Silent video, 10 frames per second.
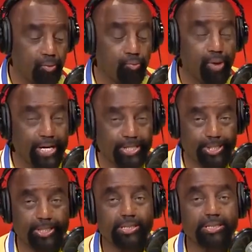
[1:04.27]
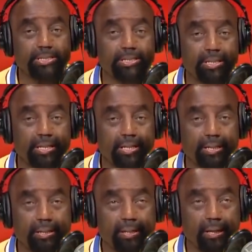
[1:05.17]
racist
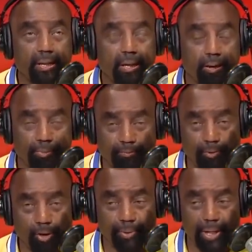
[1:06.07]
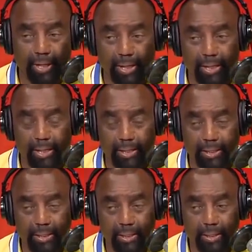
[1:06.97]
and homophobic
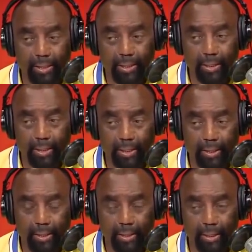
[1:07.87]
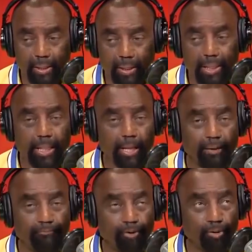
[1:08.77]
and
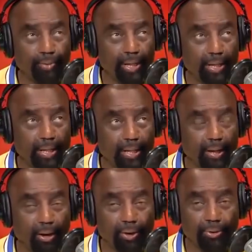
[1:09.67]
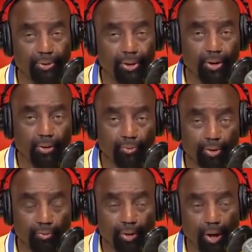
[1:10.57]
Islamophobic and all the
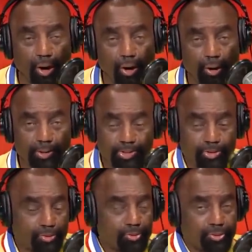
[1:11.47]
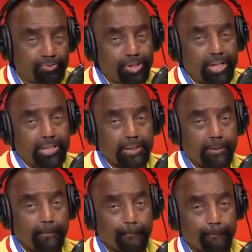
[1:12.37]
with all the children of Satan.